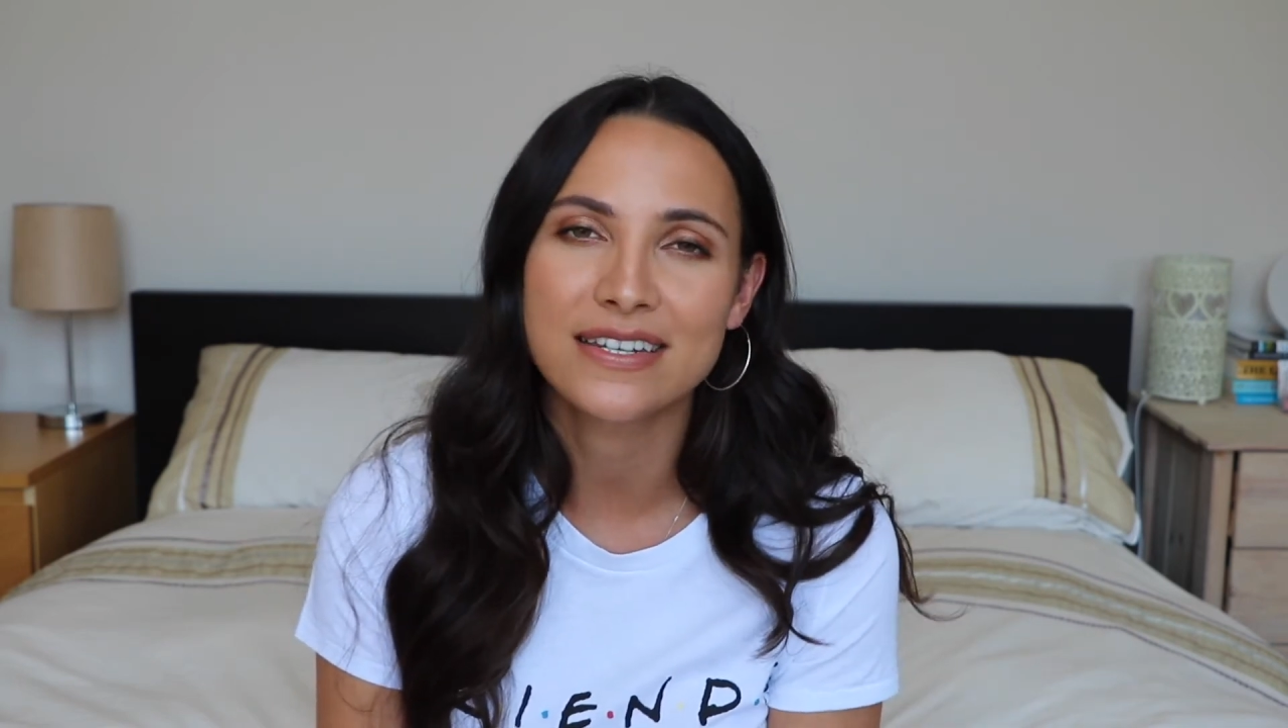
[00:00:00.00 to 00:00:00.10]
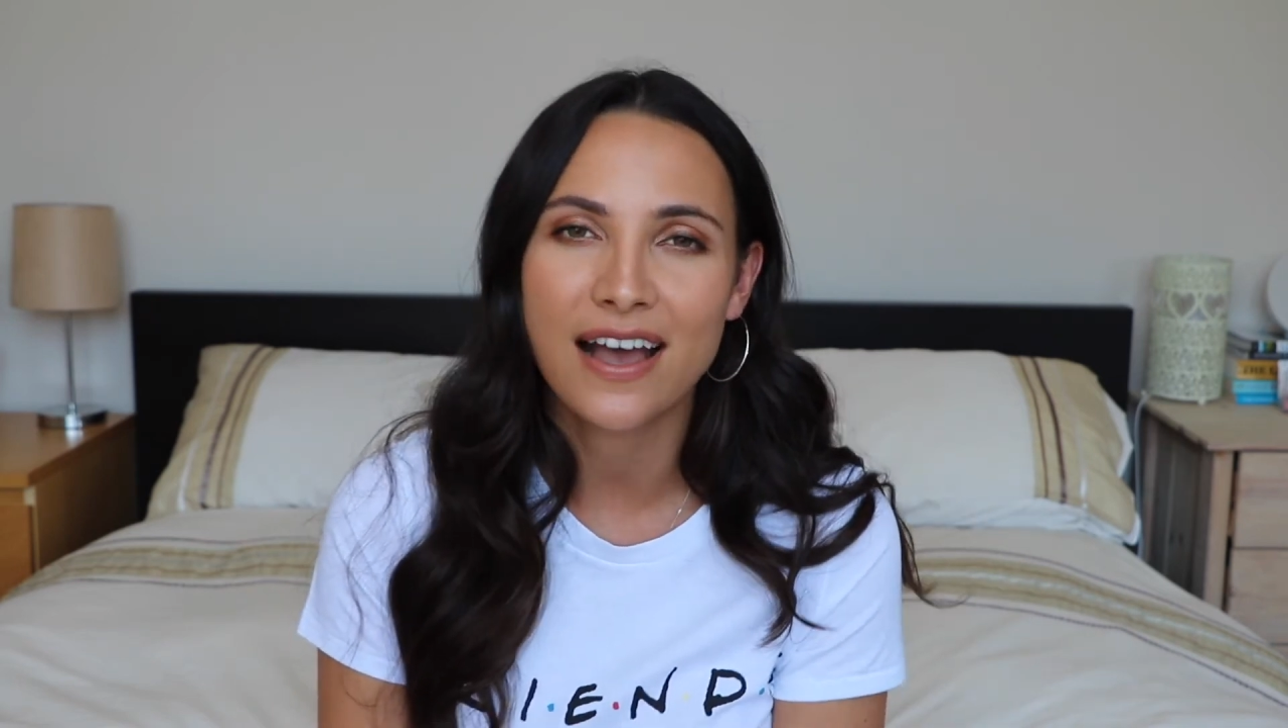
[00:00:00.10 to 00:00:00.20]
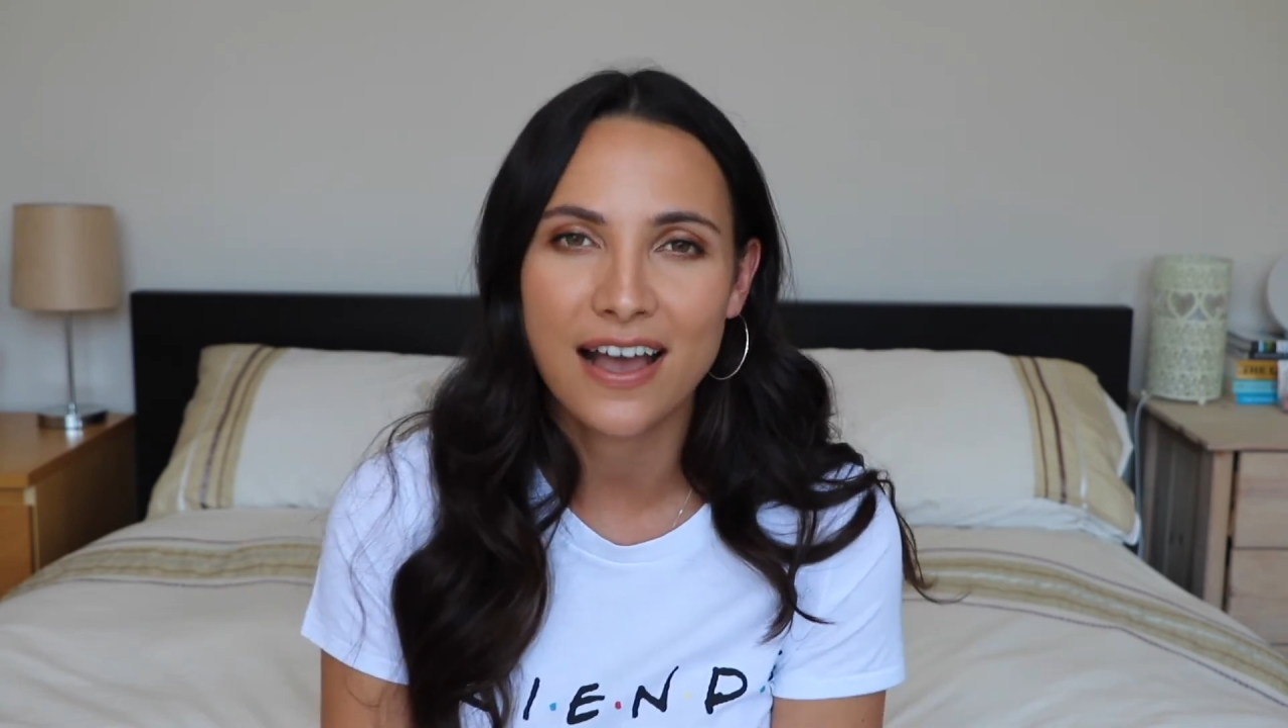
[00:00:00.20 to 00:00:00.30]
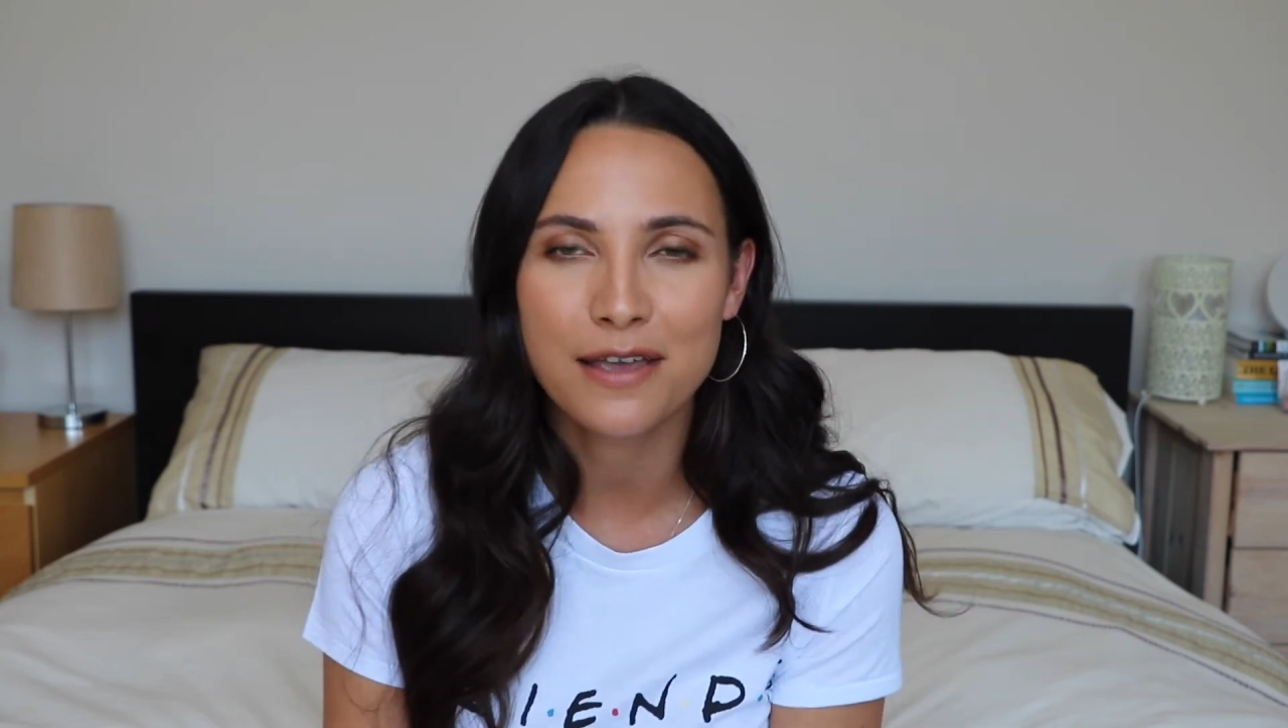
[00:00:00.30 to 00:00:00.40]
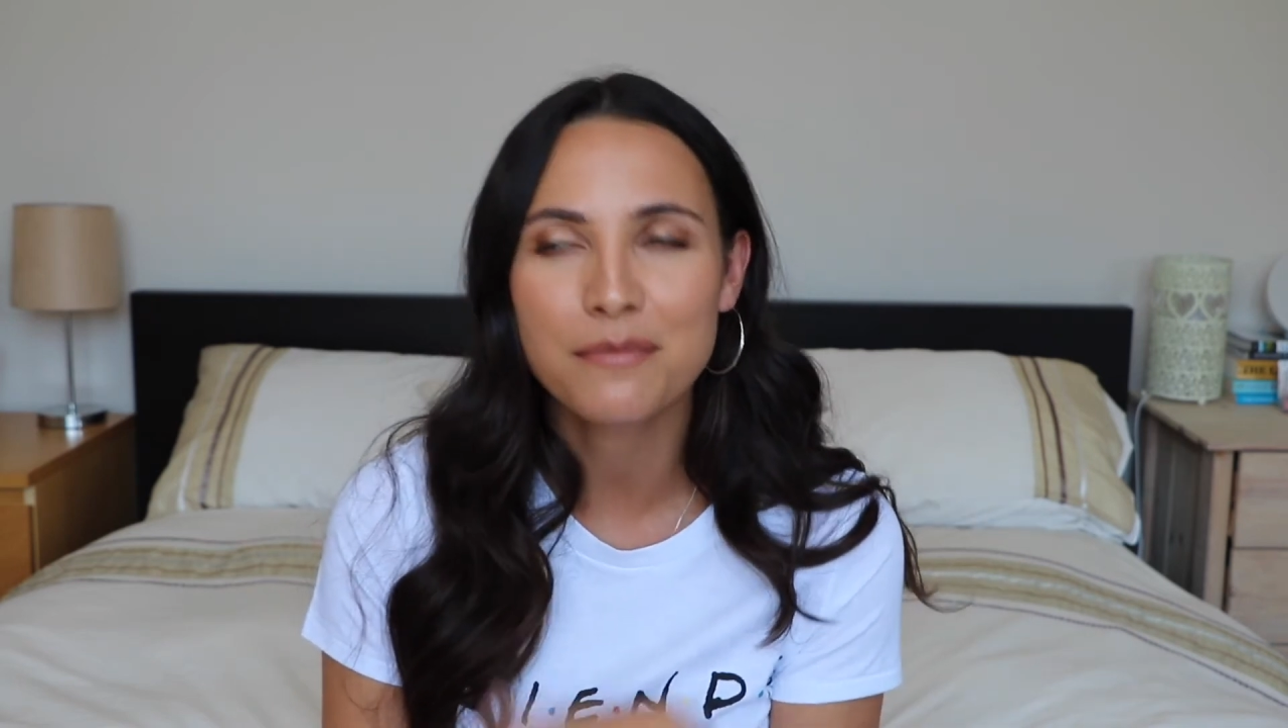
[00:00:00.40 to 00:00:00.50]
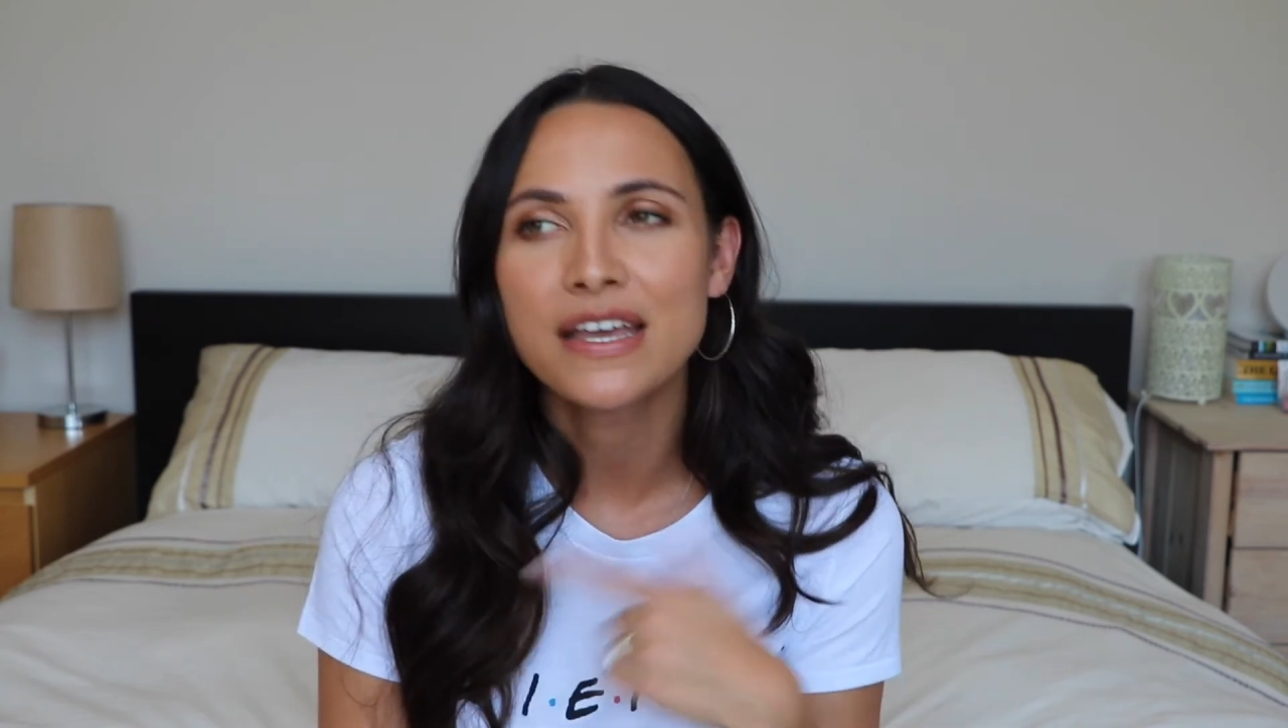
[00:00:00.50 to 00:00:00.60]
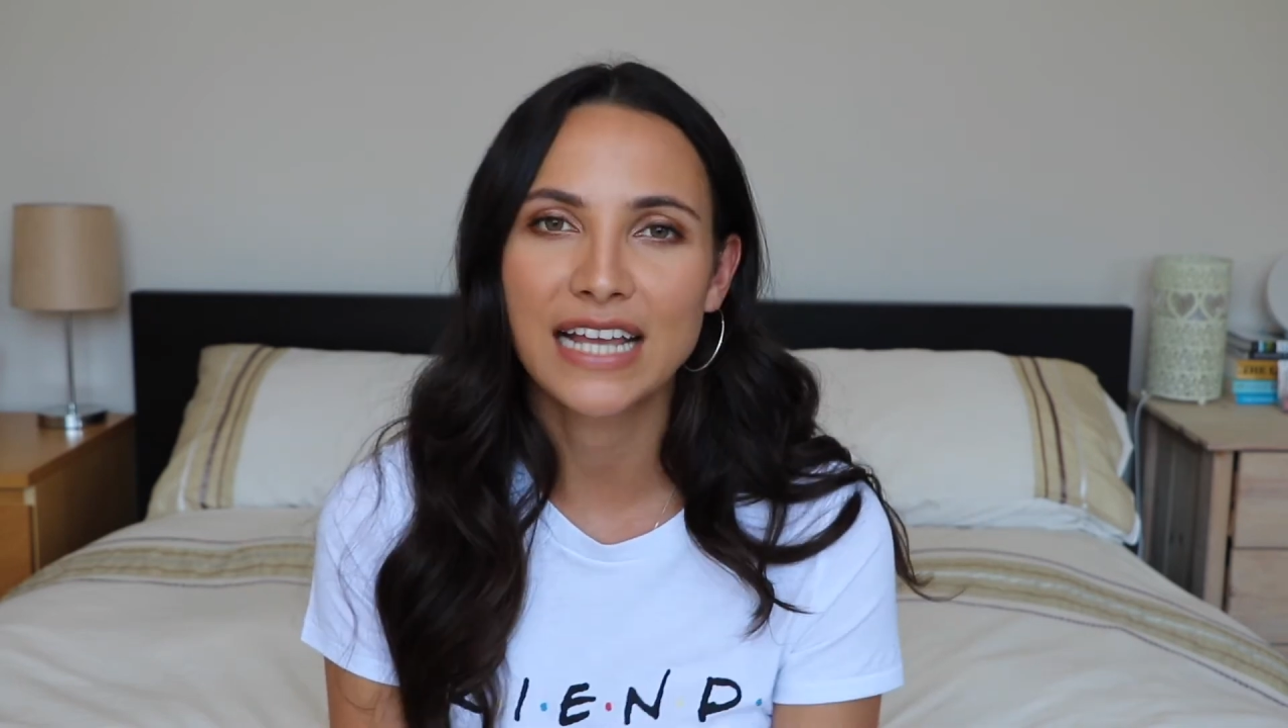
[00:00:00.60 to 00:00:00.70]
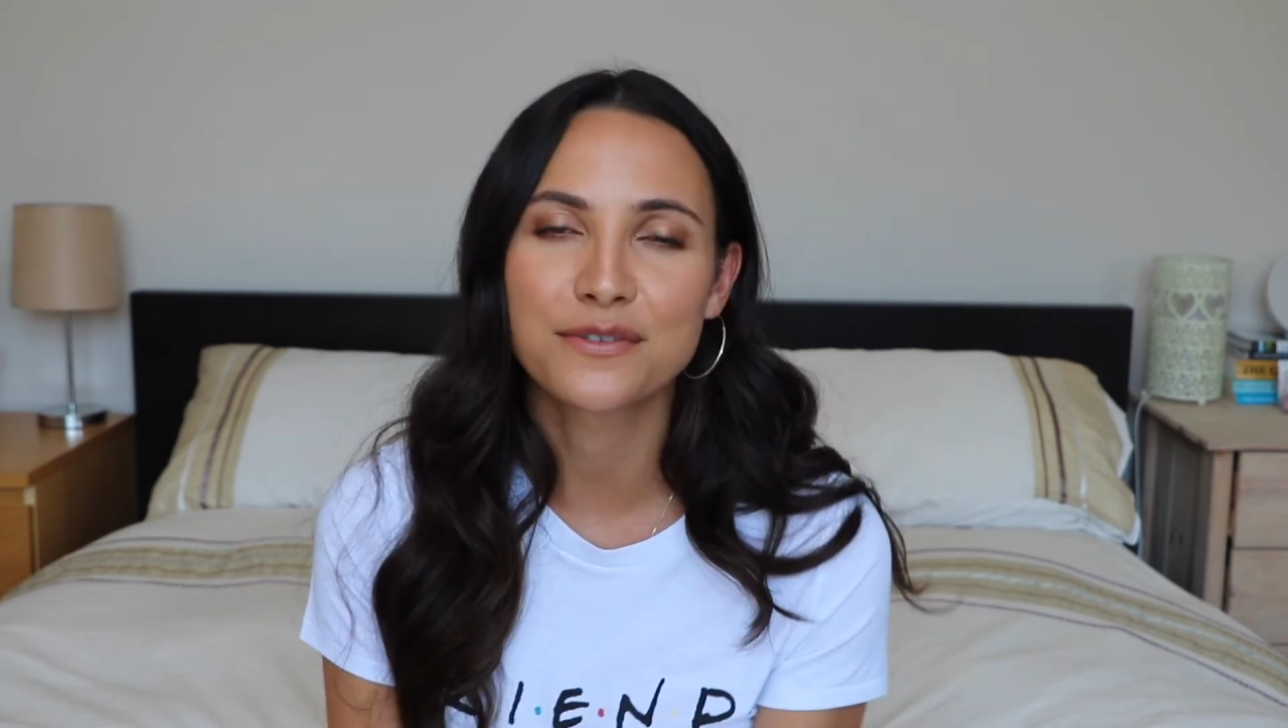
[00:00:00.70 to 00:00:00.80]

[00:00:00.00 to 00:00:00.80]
time,